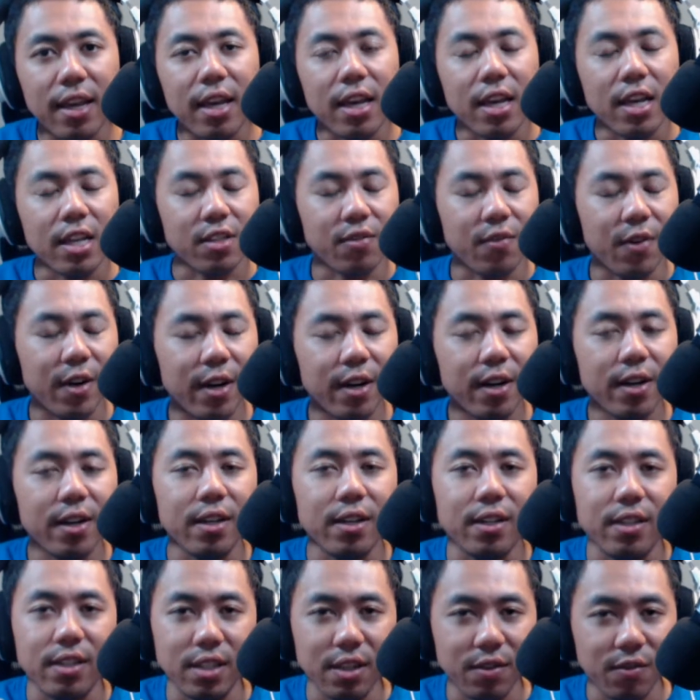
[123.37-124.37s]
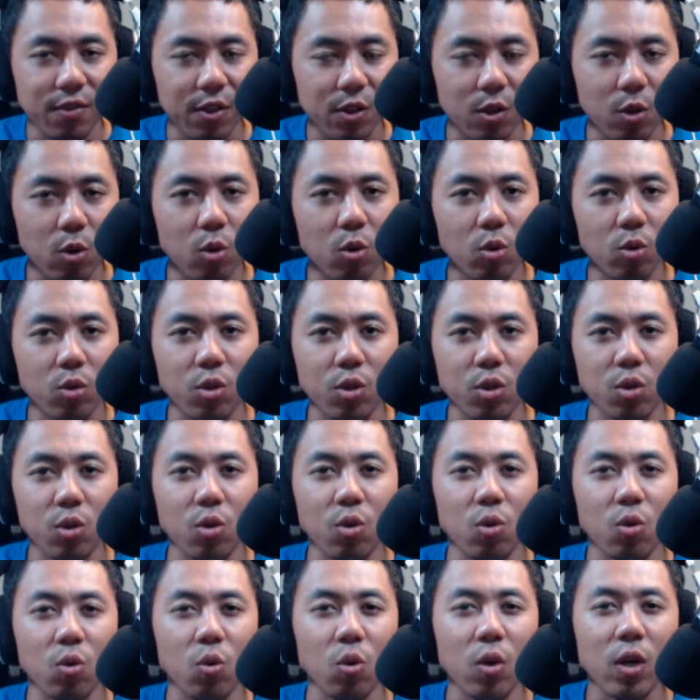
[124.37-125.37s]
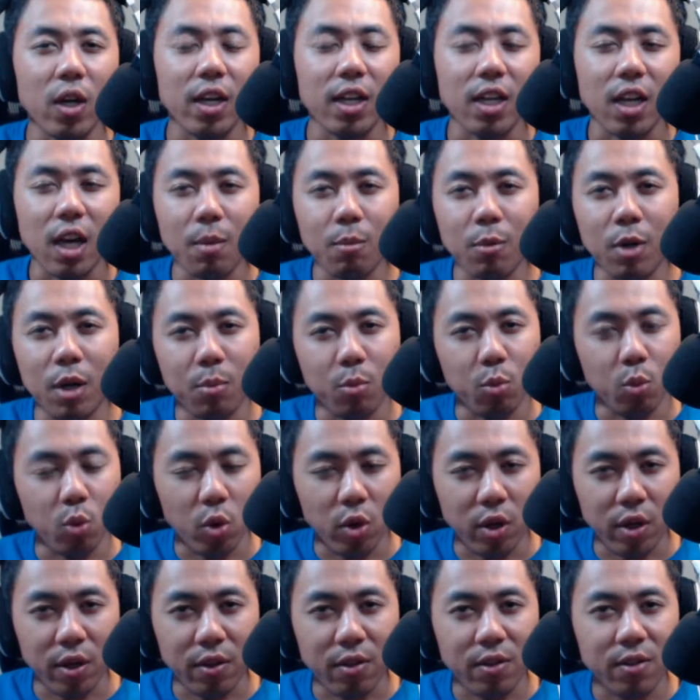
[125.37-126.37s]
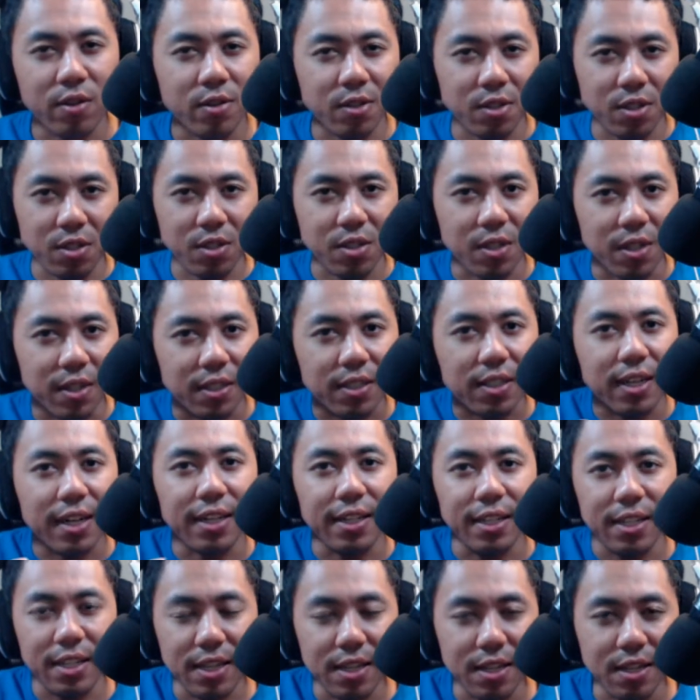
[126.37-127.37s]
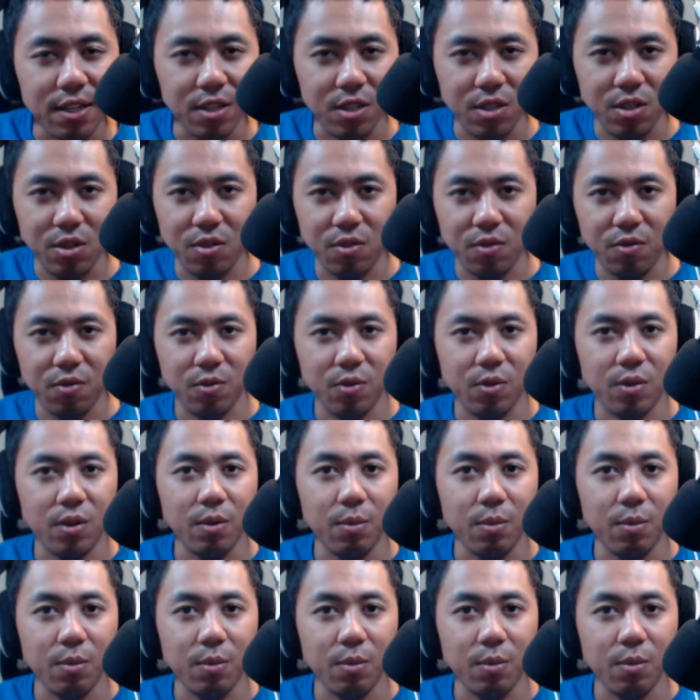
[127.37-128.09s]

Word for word: it's very difficult to come up with succinct ideas of